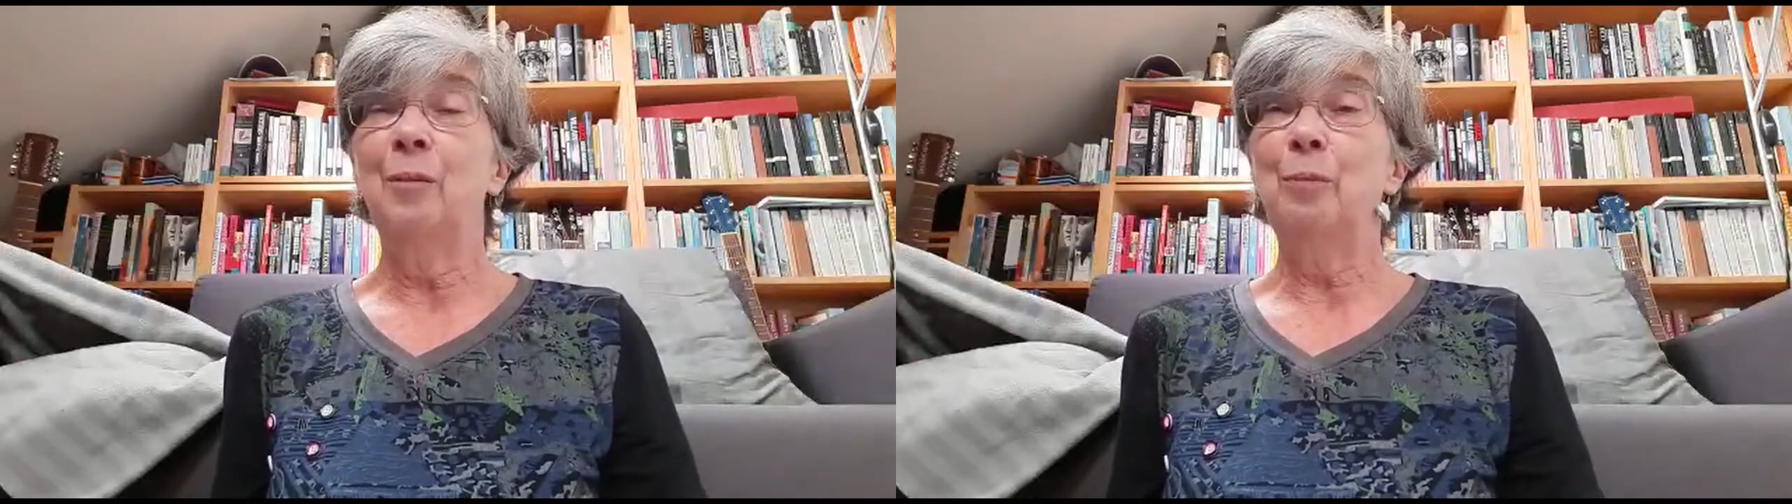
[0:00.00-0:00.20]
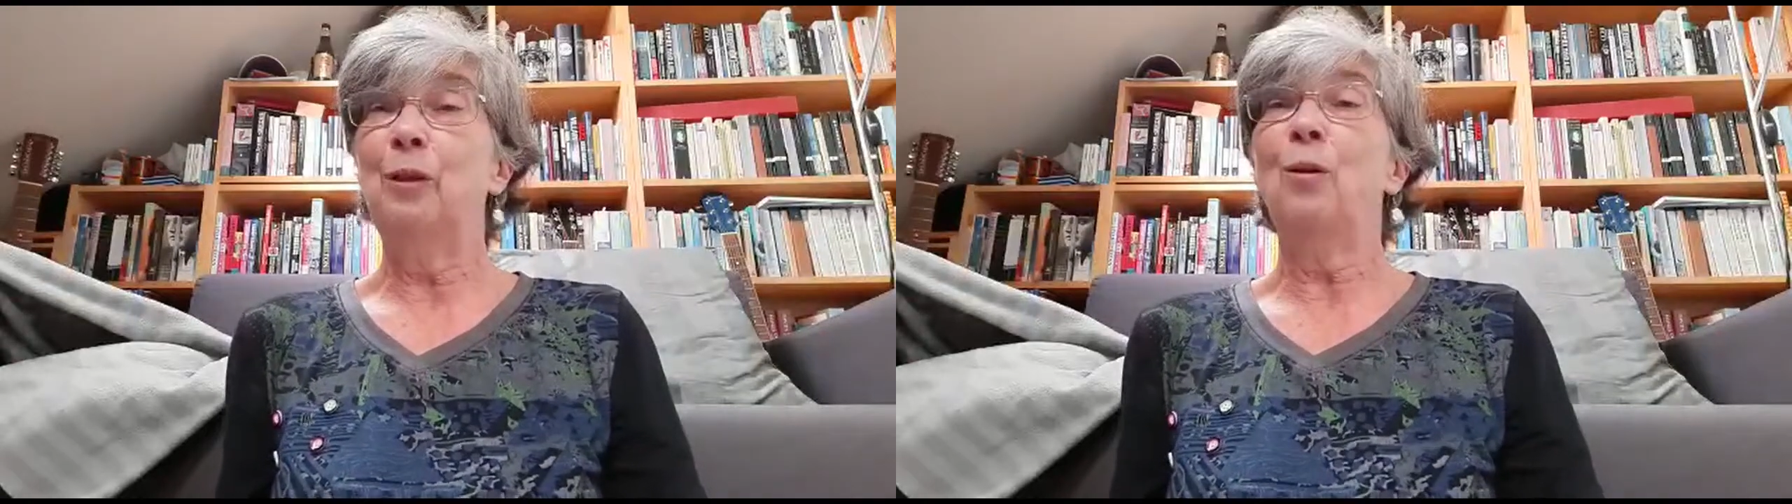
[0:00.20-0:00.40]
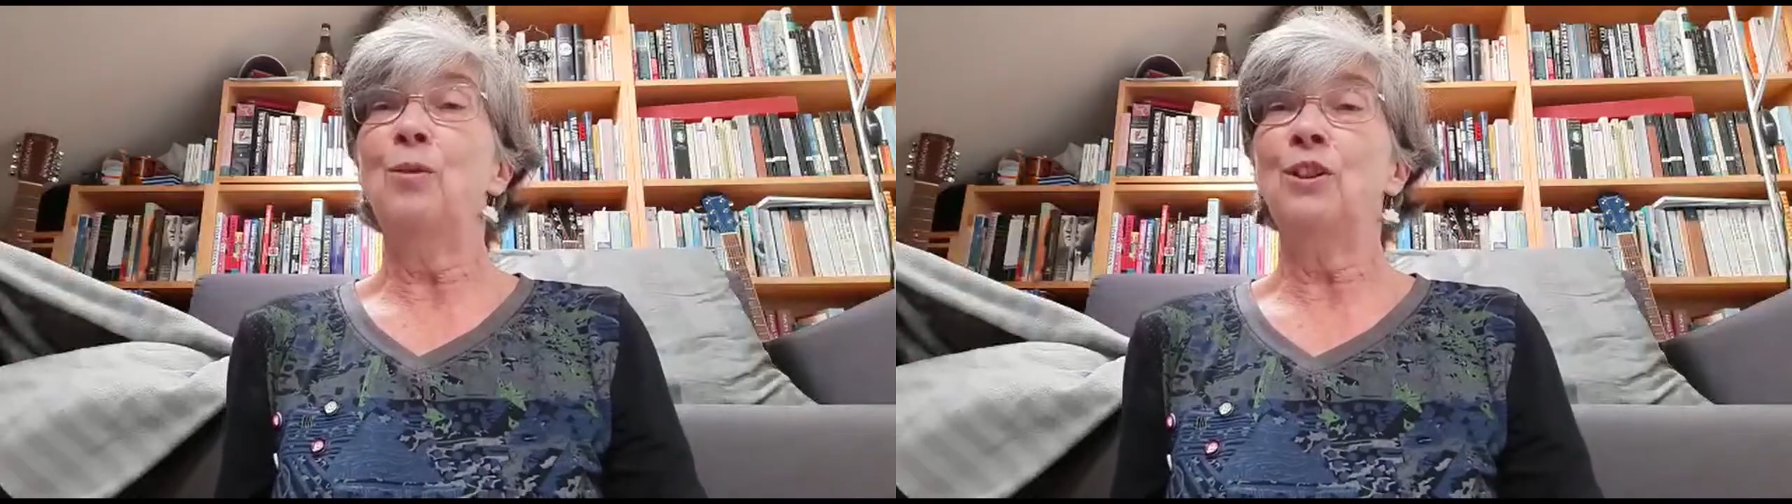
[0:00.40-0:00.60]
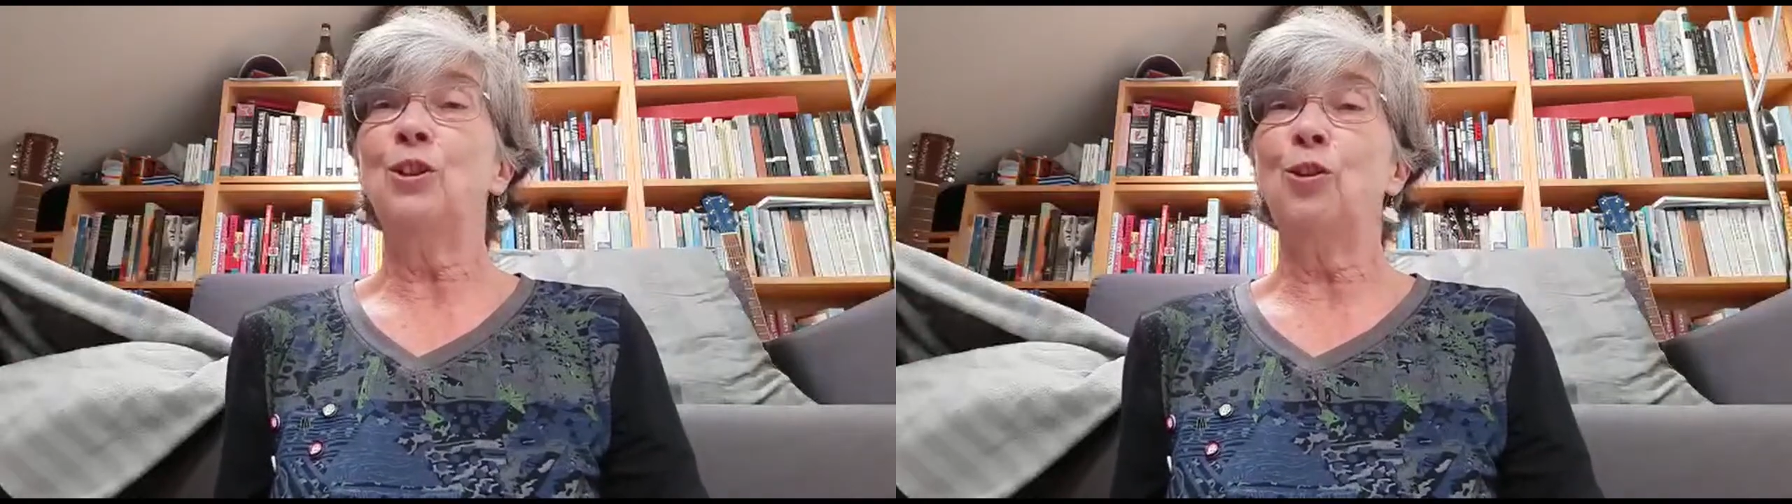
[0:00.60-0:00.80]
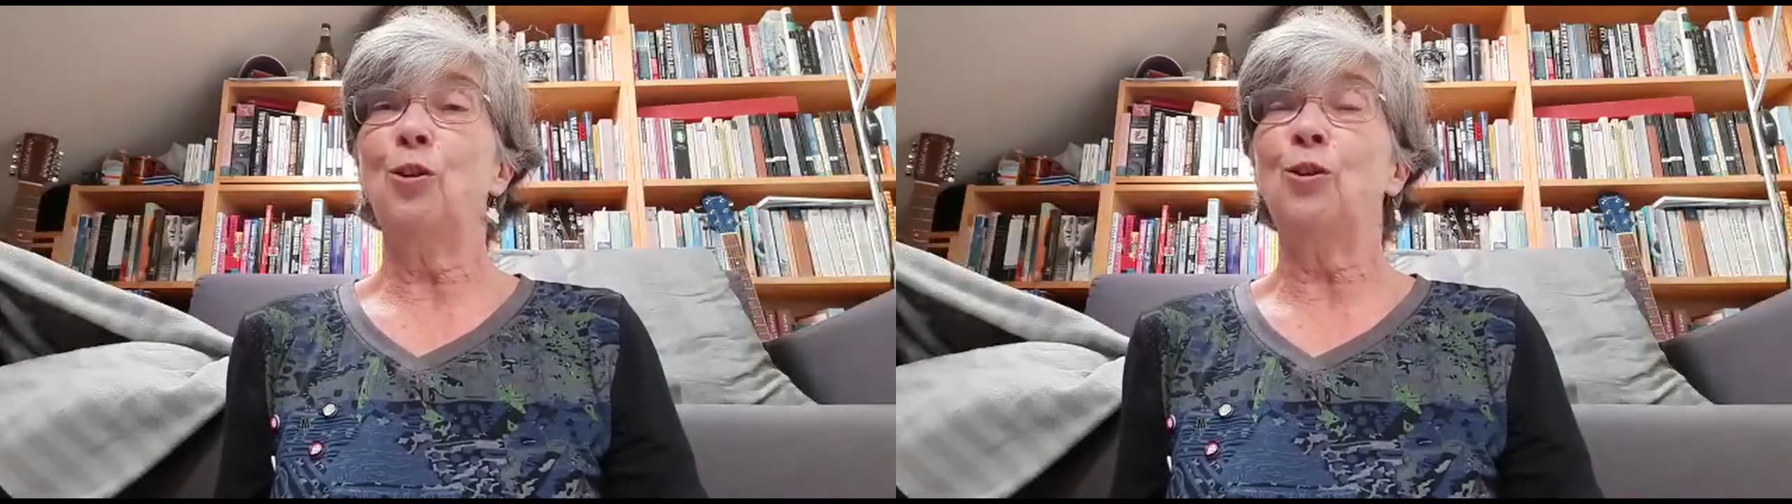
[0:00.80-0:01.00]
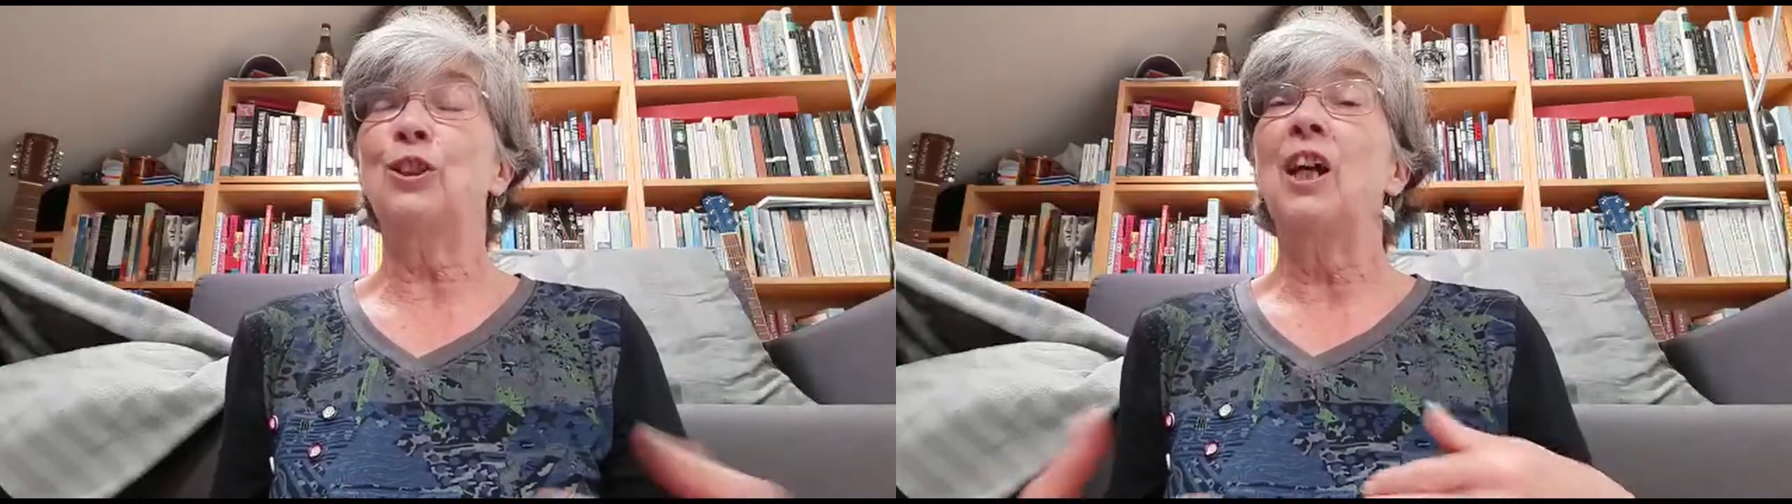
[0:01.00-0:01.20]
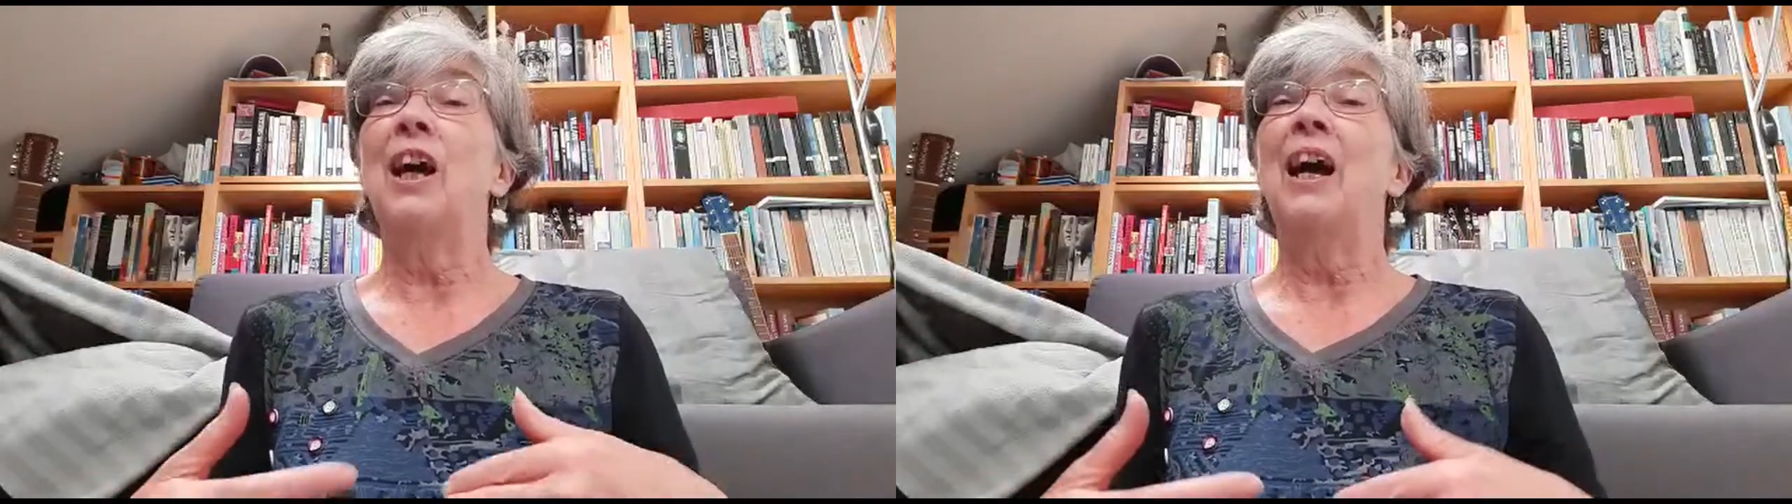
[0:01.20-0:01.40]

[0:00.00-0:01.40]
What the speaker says: belongs to God